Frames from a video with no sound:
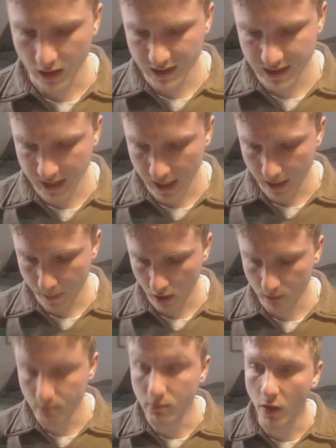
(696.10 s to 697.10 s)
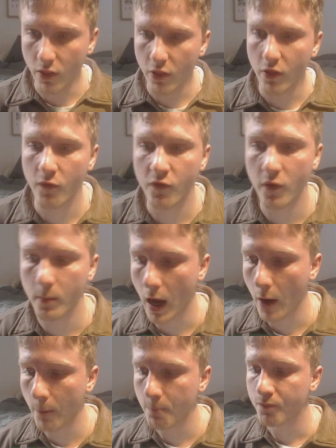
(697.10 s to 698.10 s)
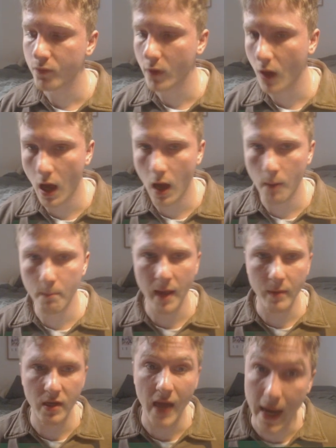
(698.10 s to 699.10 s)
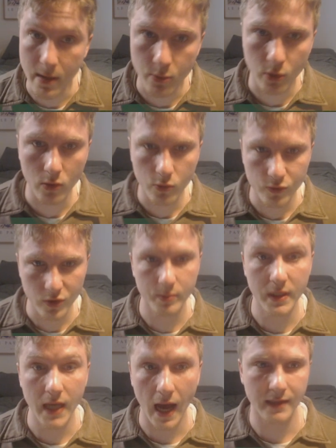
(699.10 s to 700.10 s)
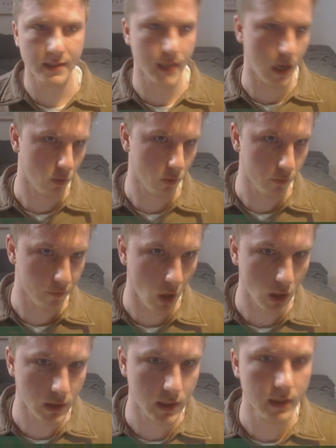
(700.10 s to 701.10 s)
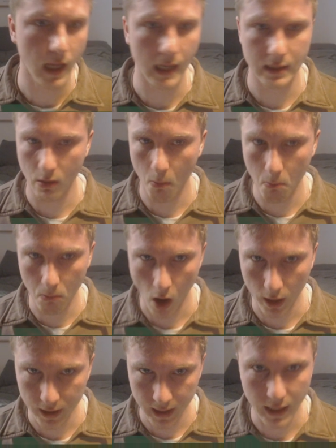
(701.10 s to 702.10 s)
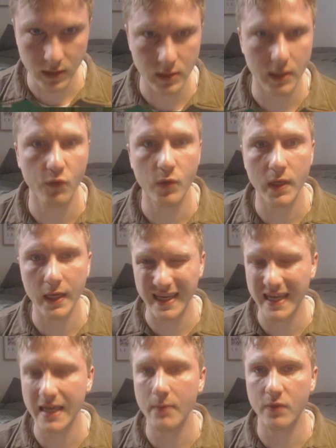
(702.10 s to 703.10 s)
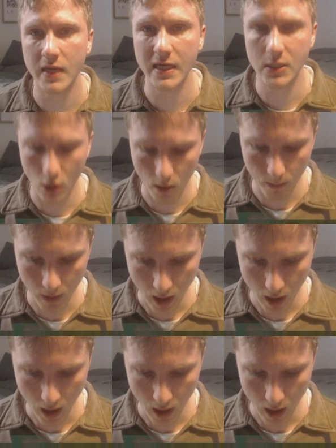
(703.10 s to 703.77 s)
say about a month from now, maybe in April, we'll be at Town Hall 13. That's my guess, if we can keep things up